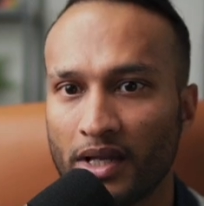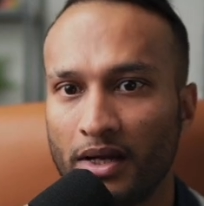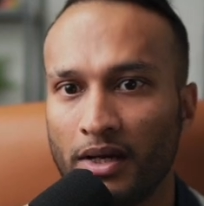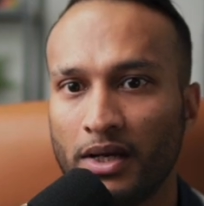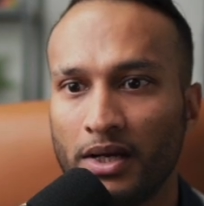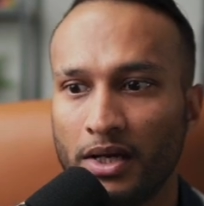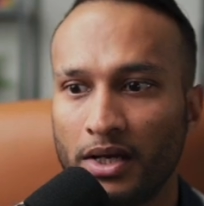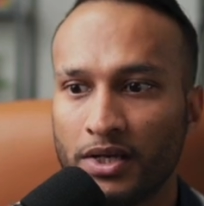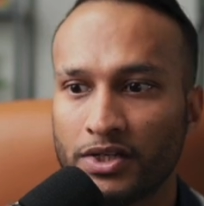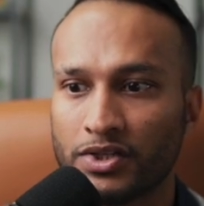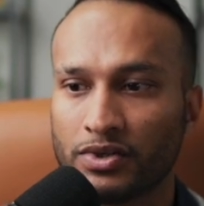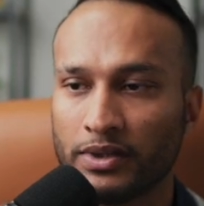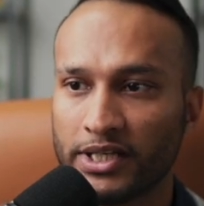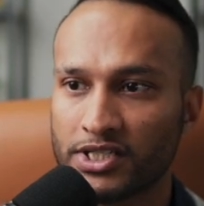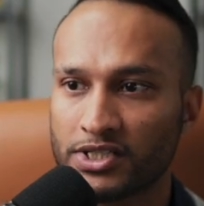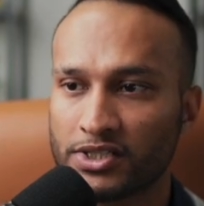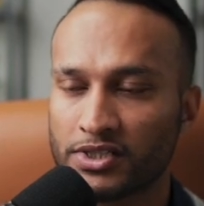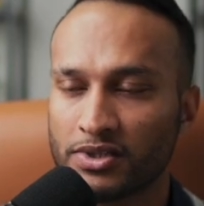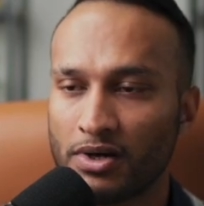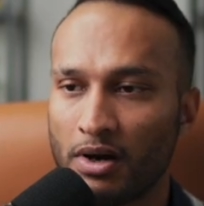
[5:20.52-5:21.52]
So let's
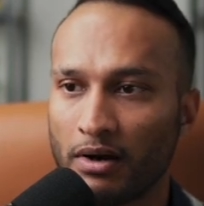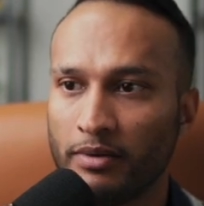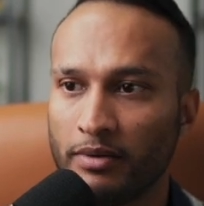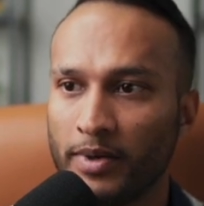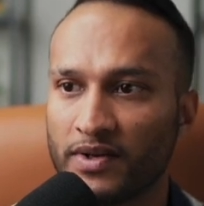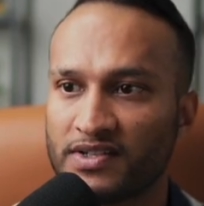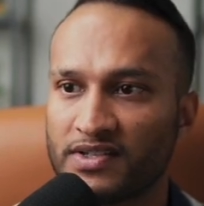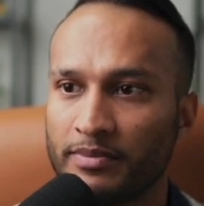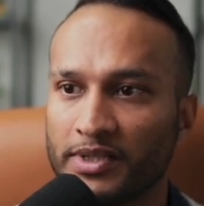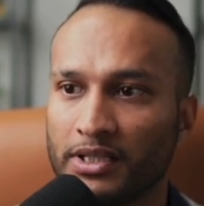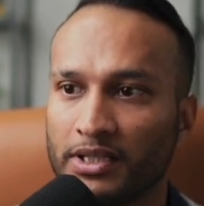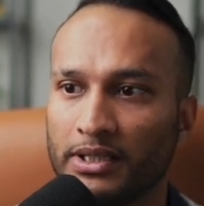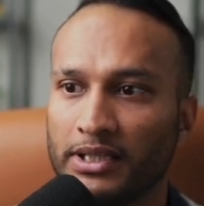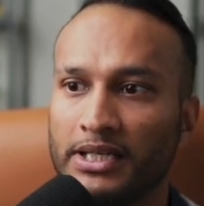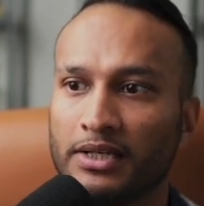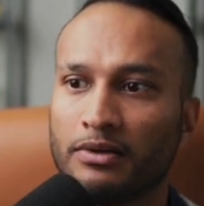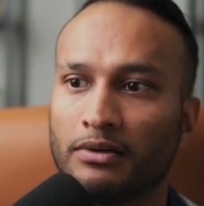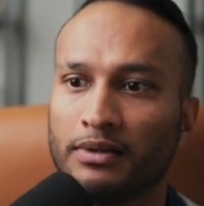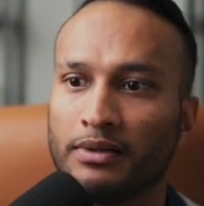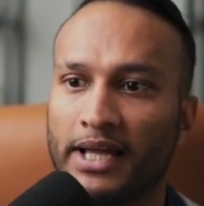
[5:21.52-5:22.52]
talk about some of the
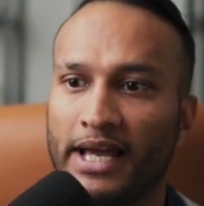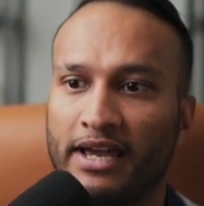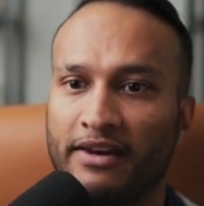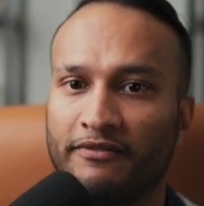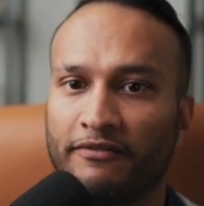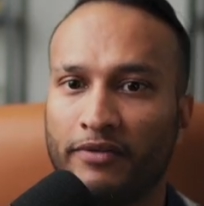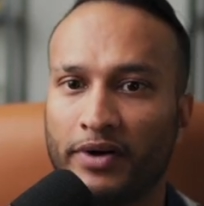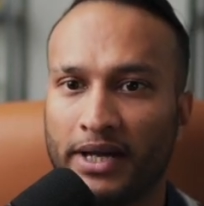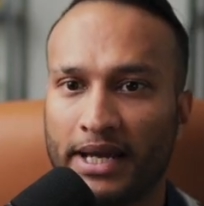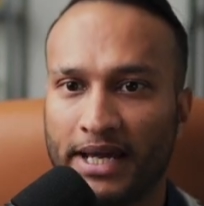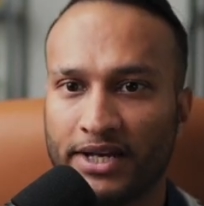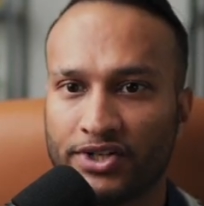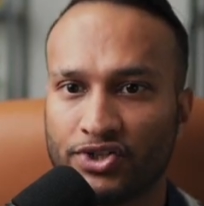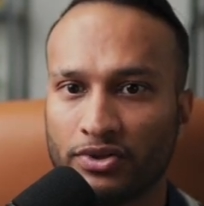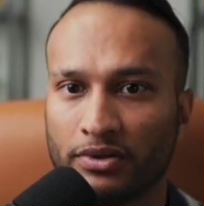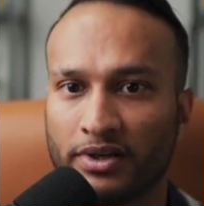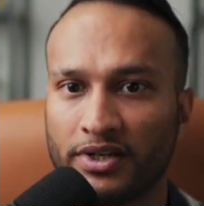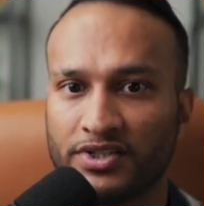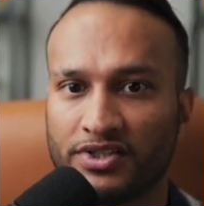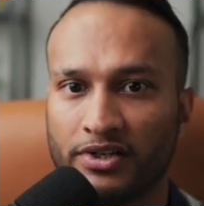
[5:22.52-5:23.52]
legal and financial
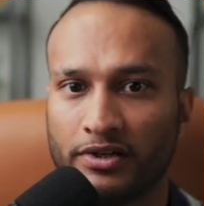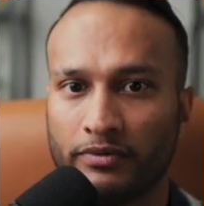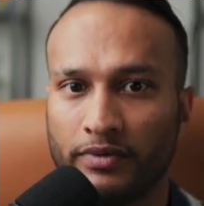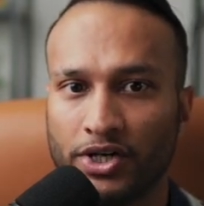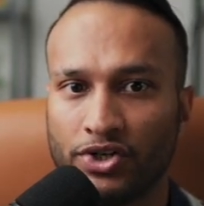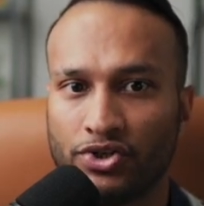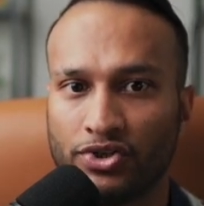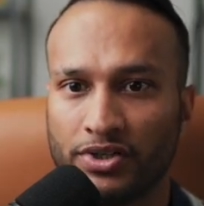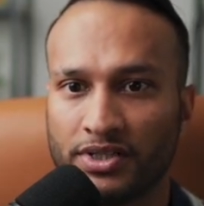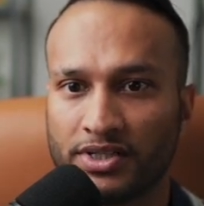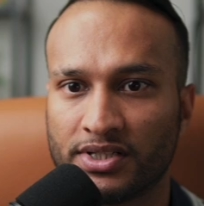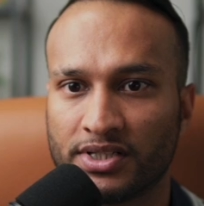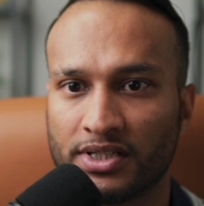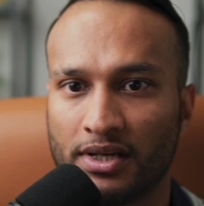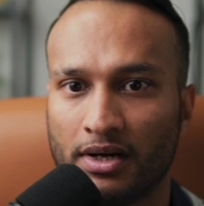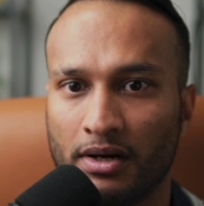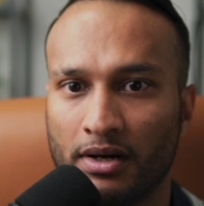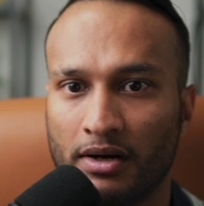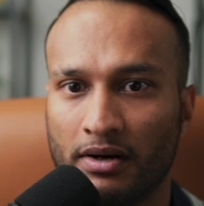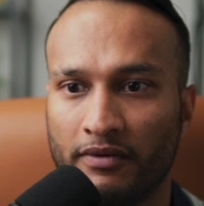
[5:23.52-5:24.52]
considerations
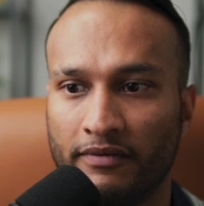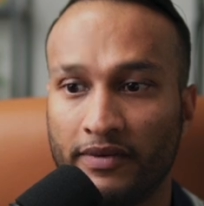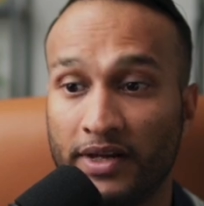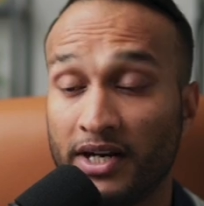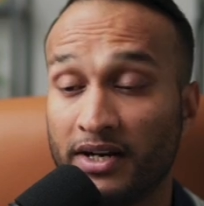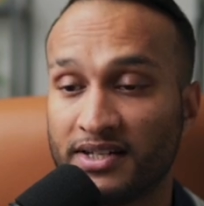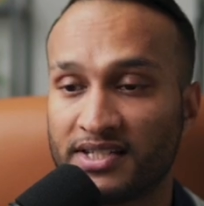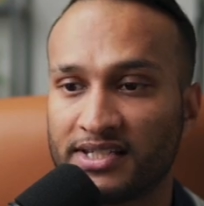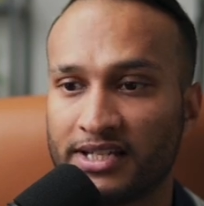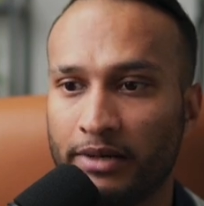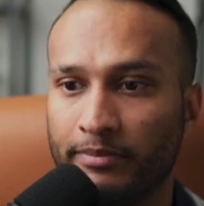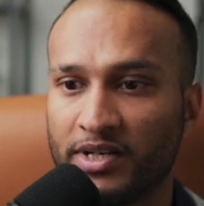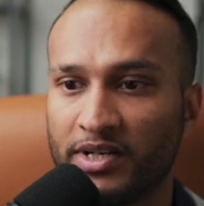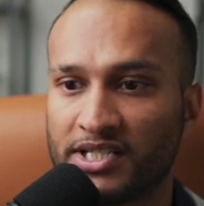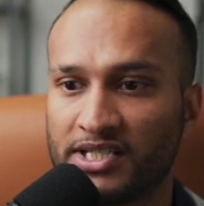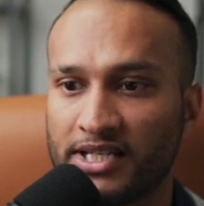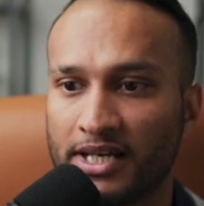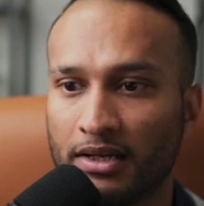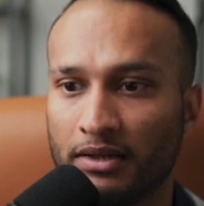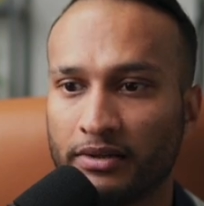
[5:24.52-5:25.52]
in an assignment
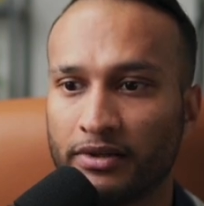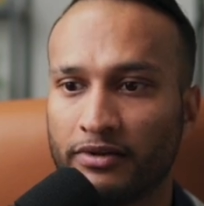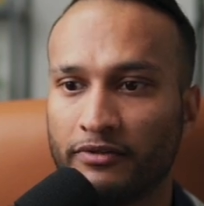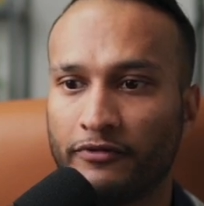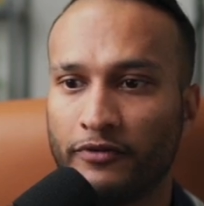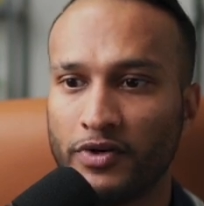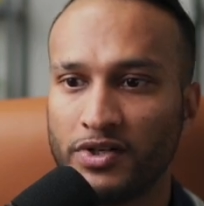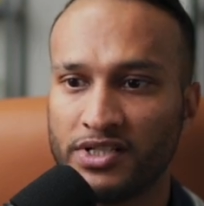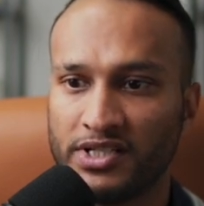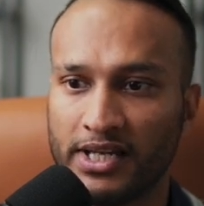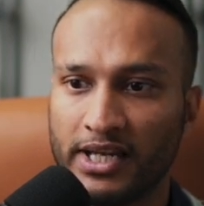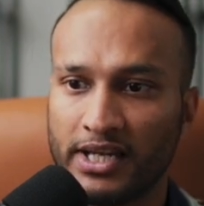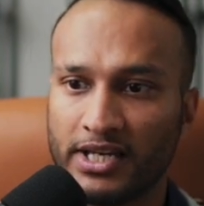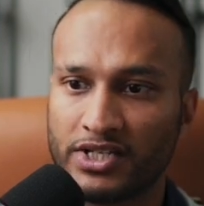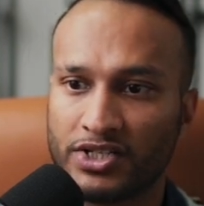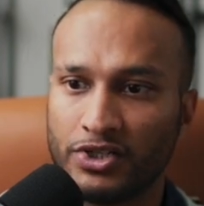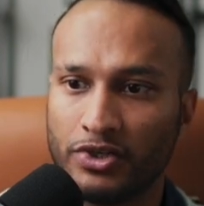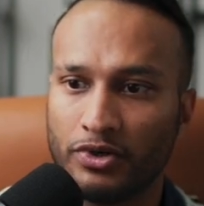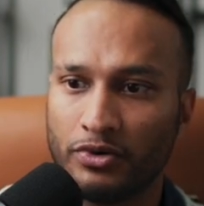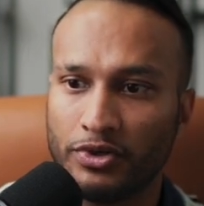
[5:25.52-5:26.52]
sale. The first thing is,
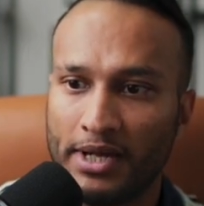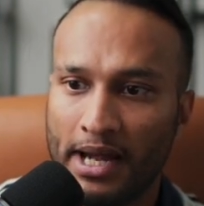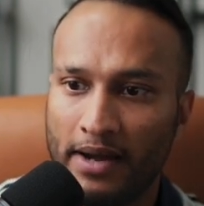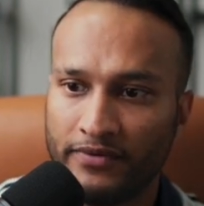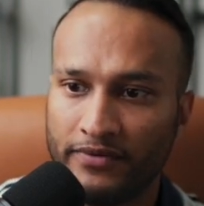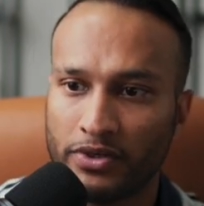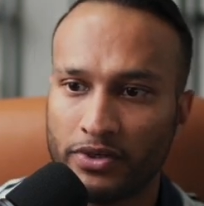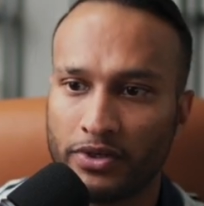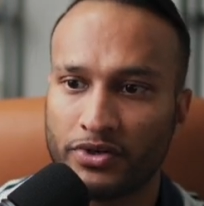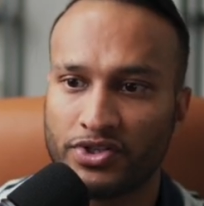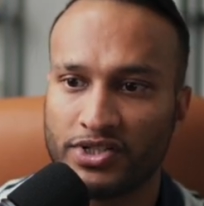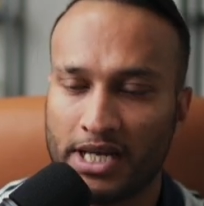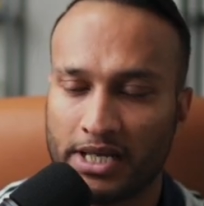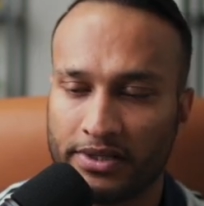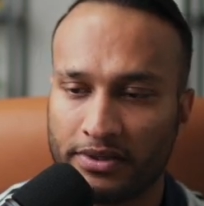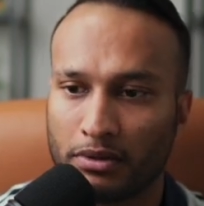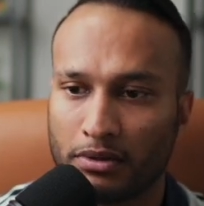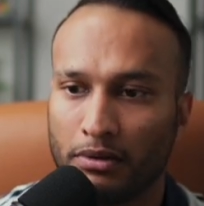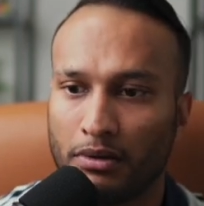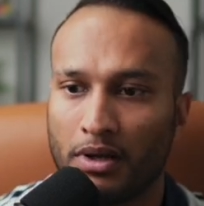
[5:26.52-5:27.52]
you have to understand the
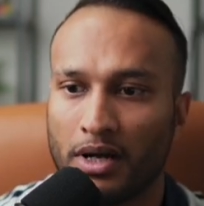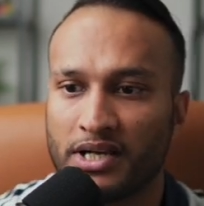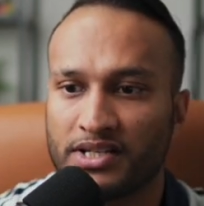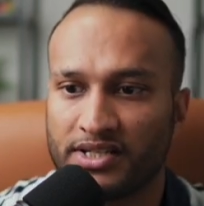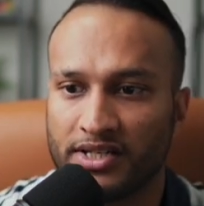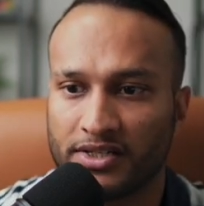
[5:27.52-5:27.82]
clauses.